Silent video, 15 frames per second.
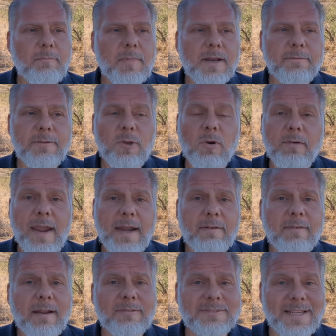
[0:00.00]
But if you're at
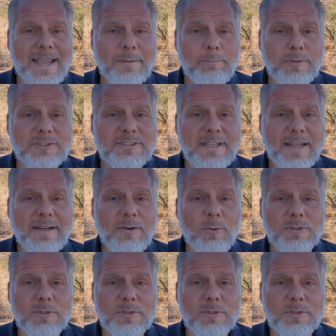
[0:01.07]
around 10%